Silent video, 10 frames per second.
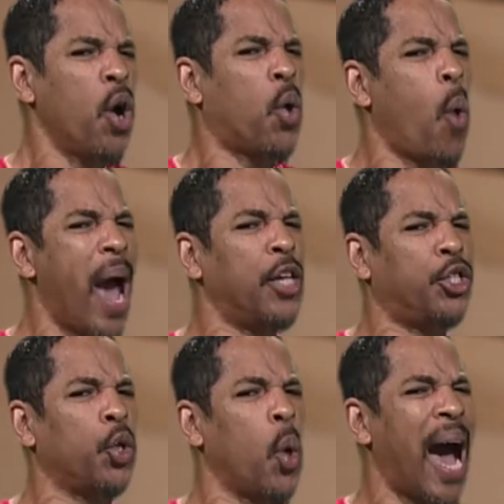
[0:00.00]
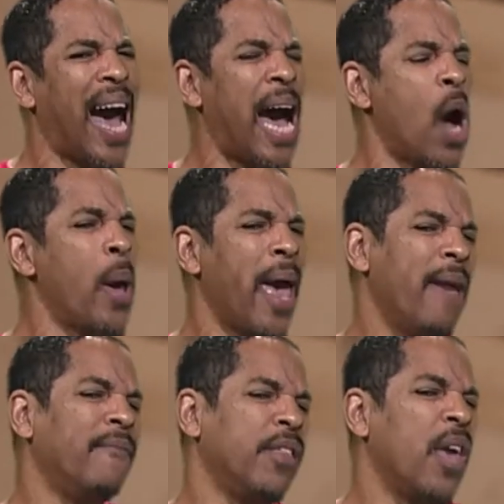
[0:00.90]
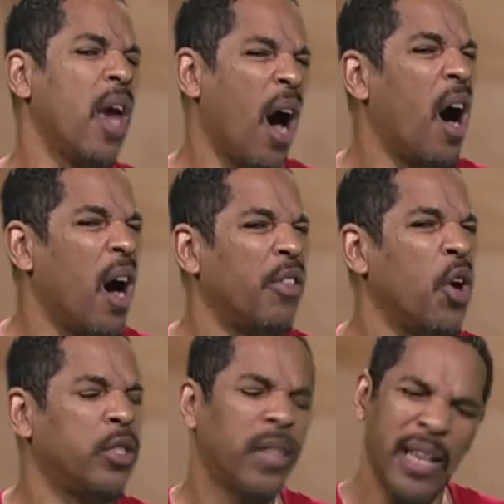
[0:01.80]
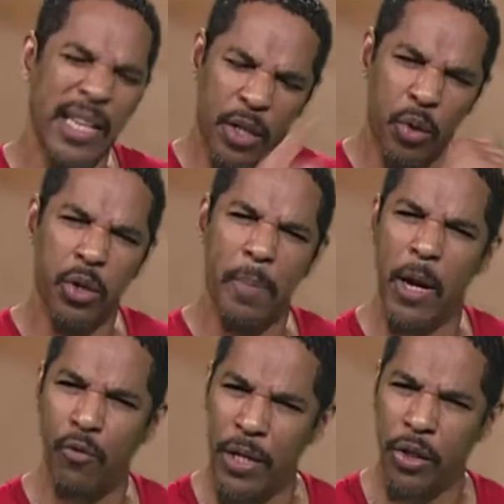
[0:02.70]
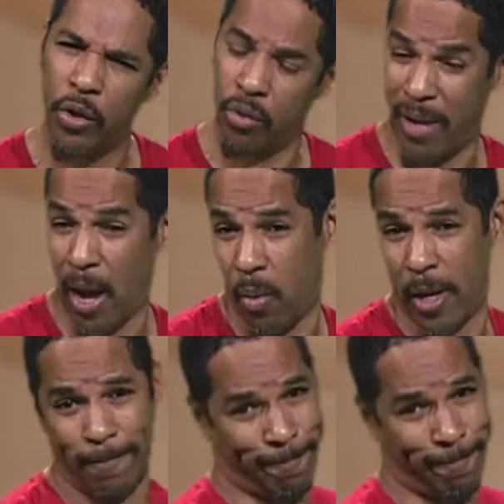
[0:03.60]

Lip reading: quite sure how heavy they are though, so let's do a little bit of research on that one.